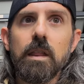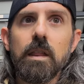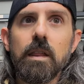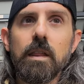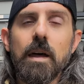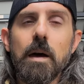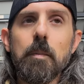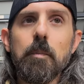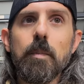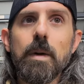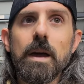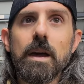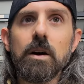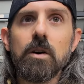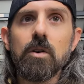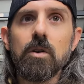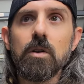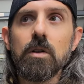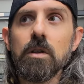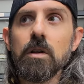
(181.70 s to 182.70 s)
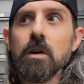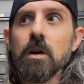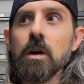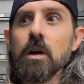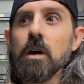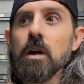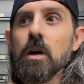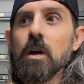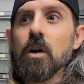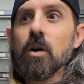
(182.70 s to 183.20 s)
That male,
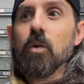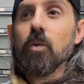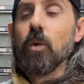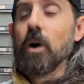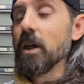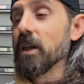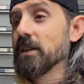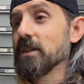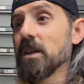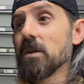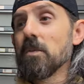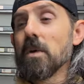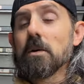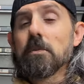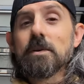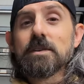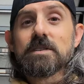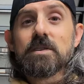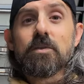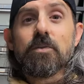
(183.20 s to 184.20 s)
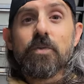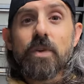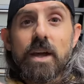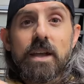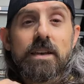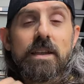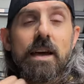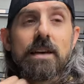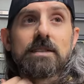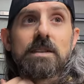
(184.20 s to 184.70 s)
while he did make me some
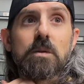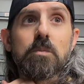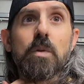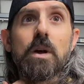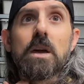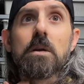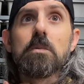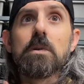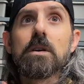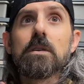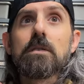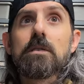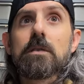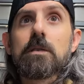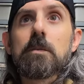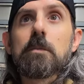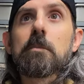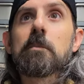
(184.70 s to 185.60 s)
fantastic babies,